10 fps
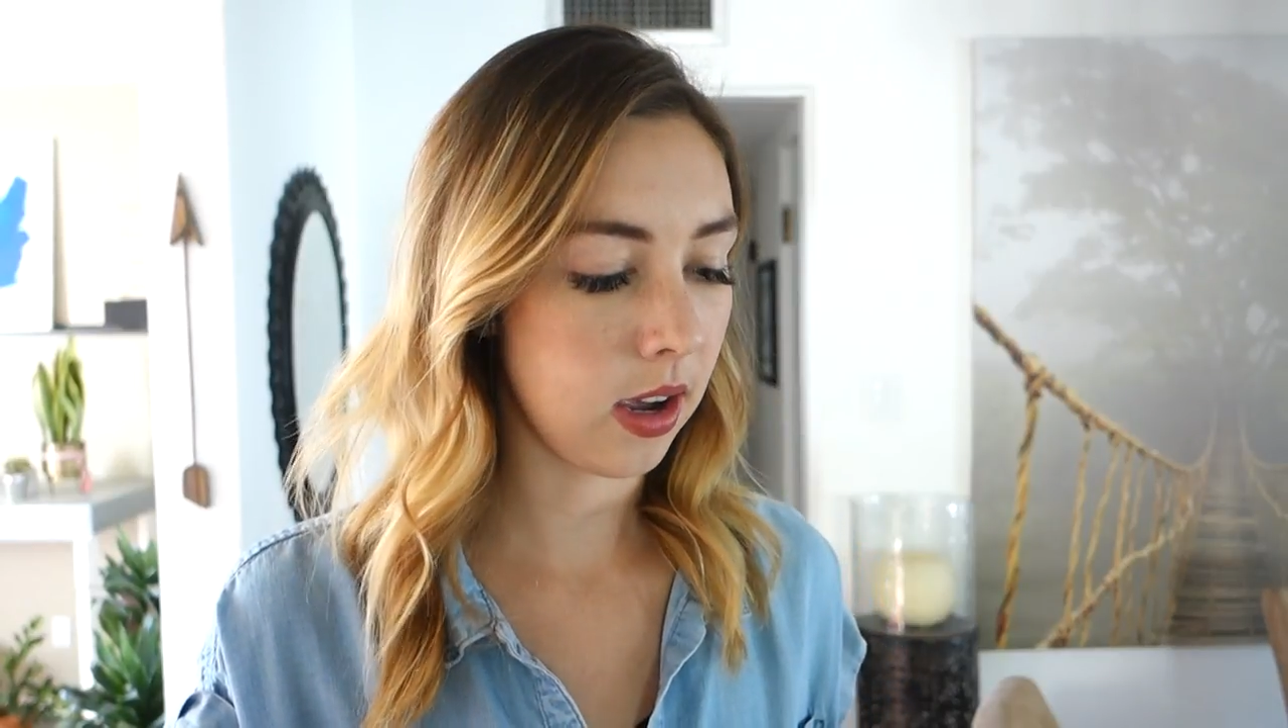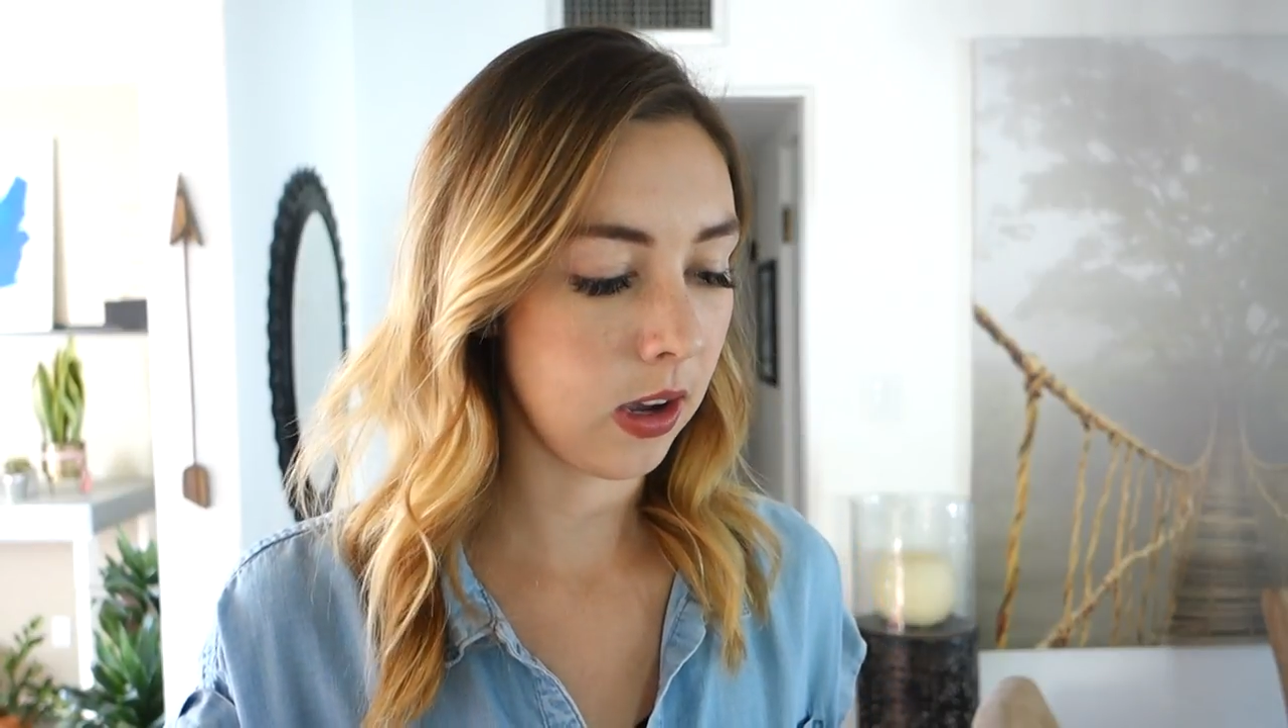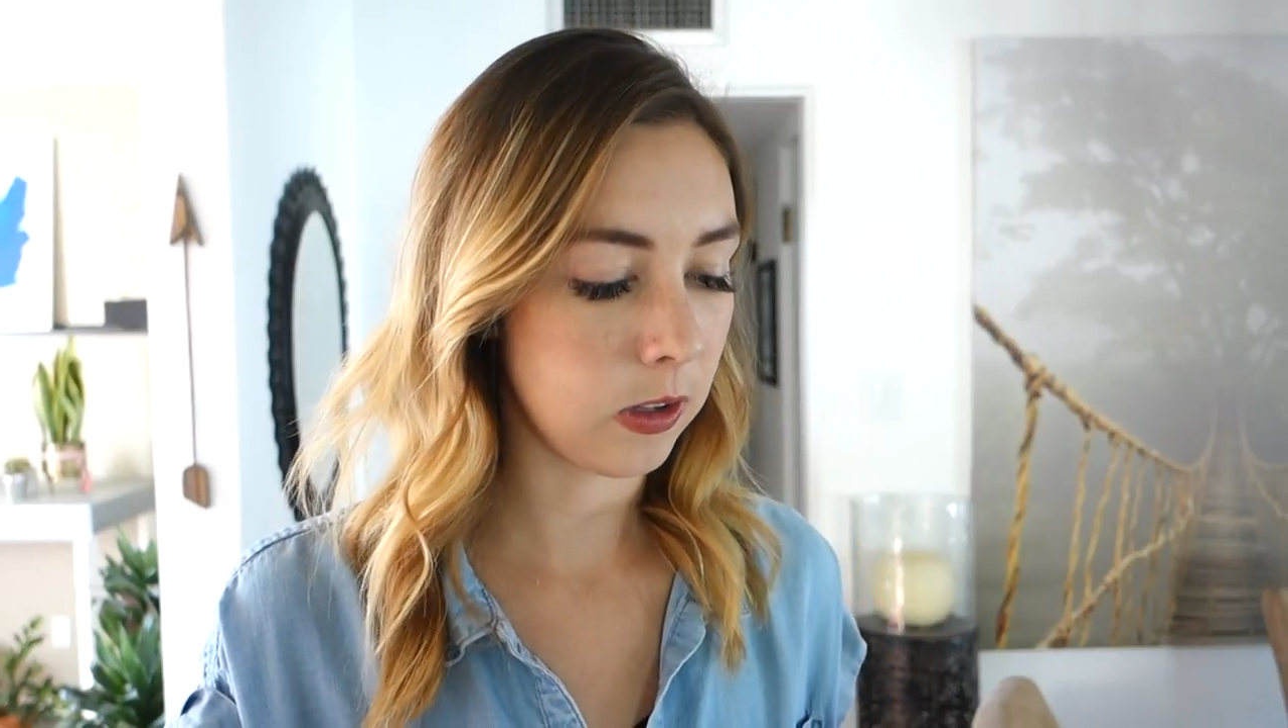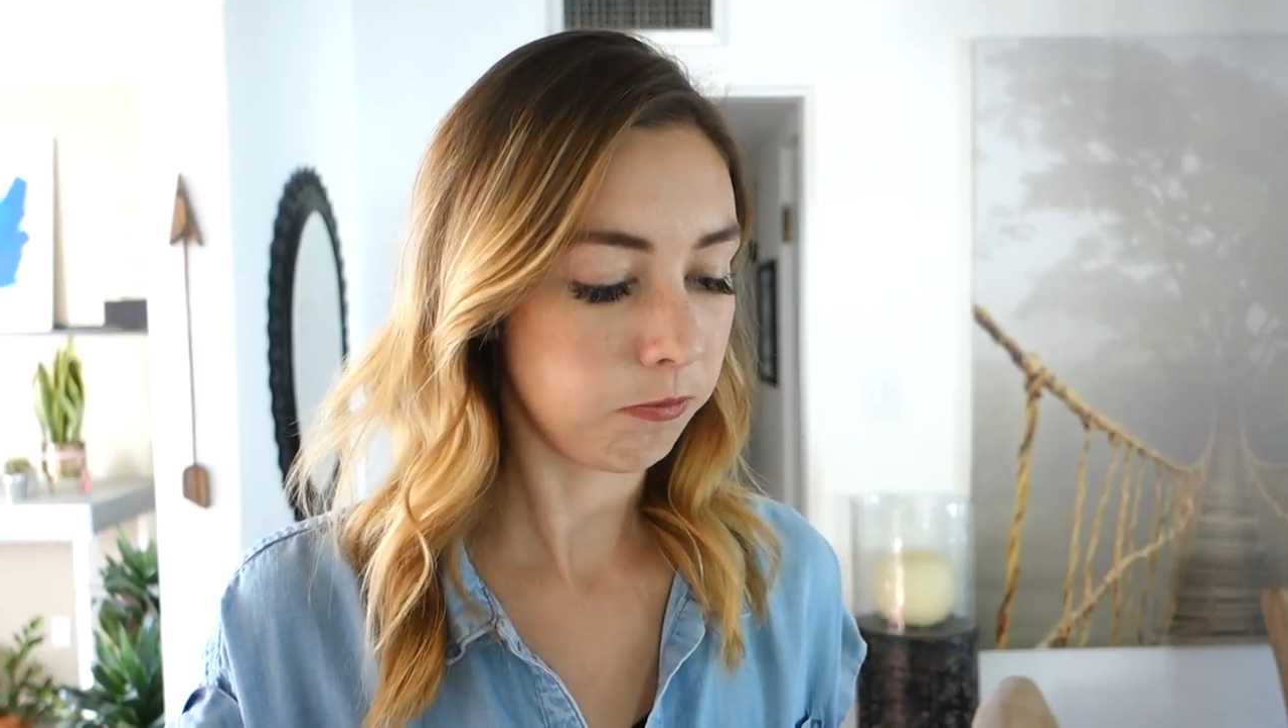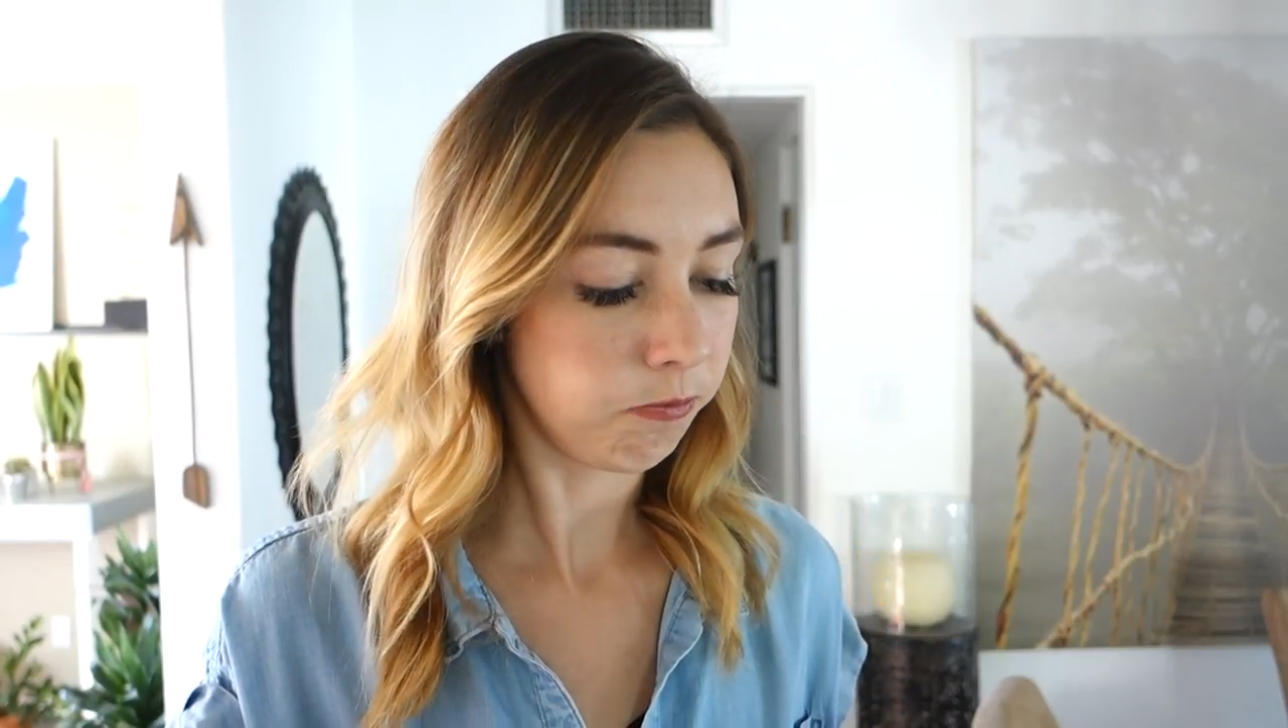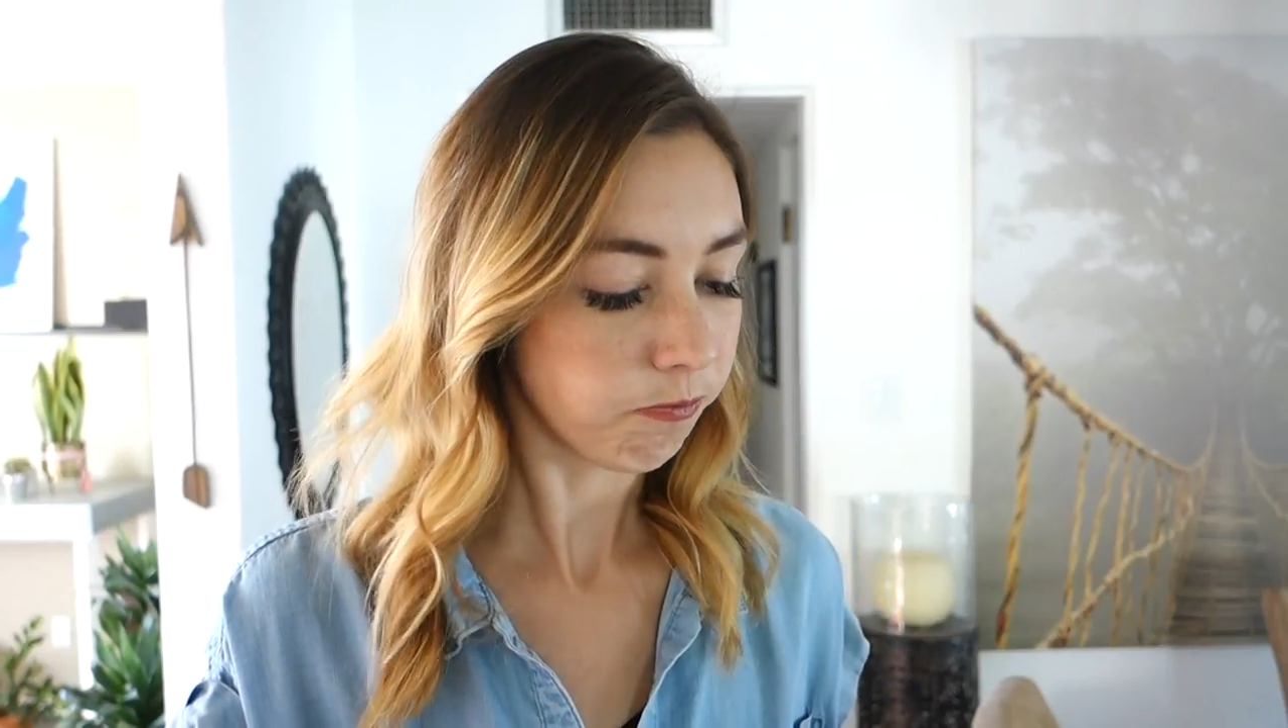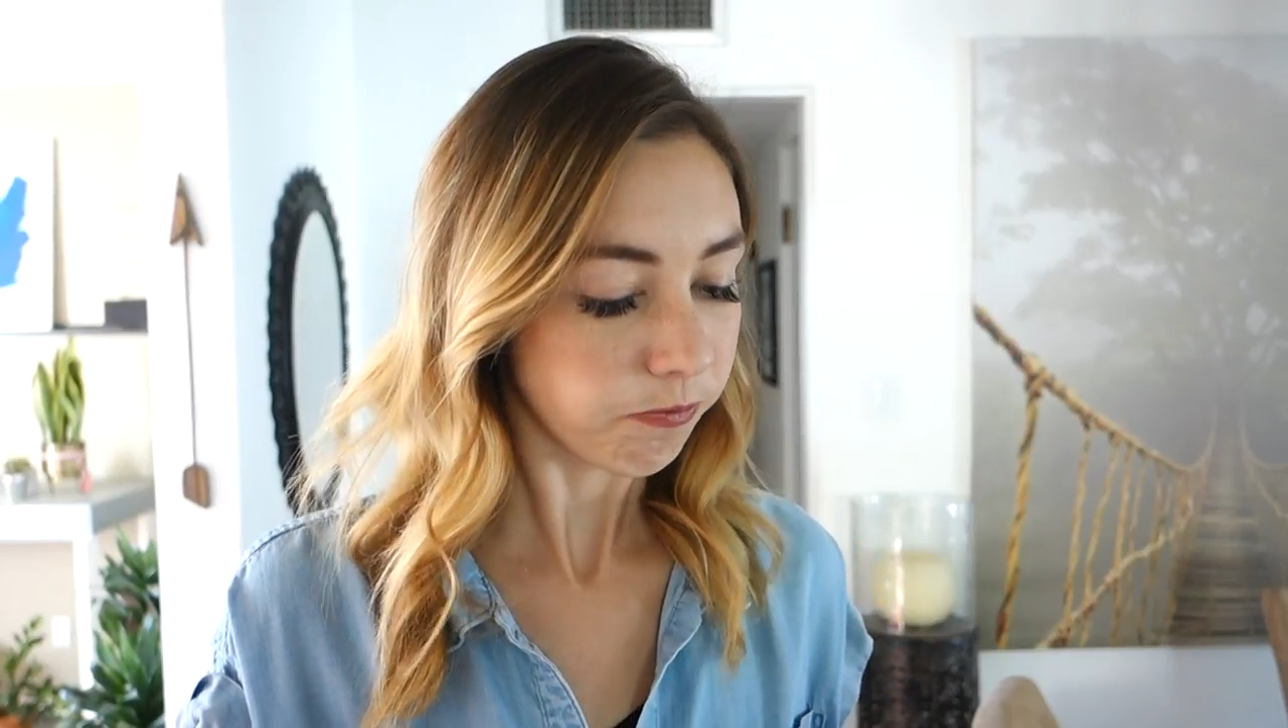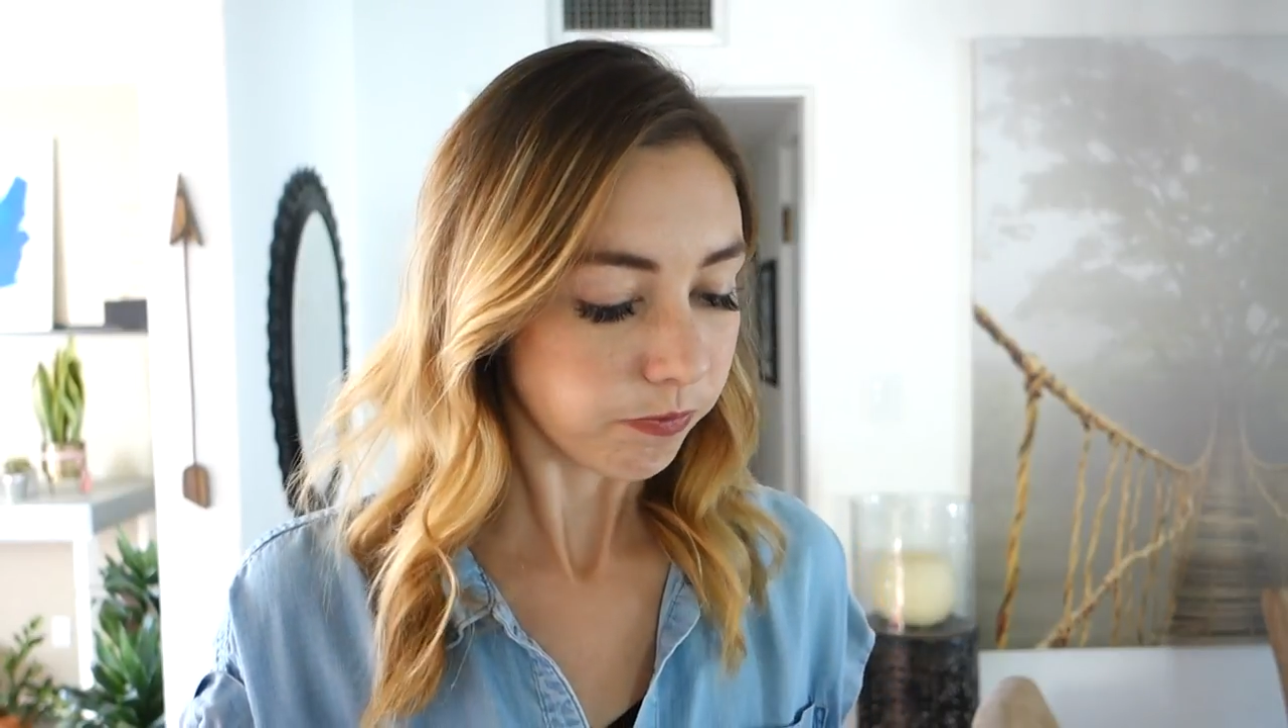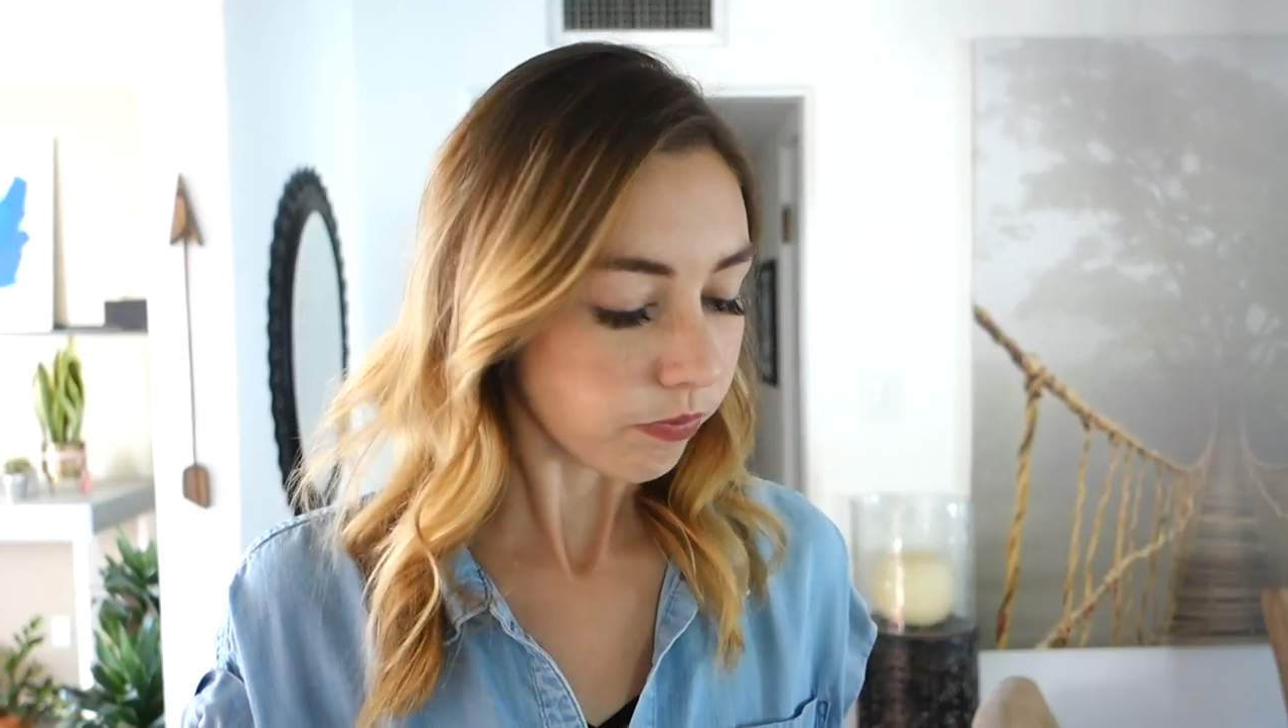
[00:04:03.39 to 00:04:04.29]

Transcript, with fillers: um,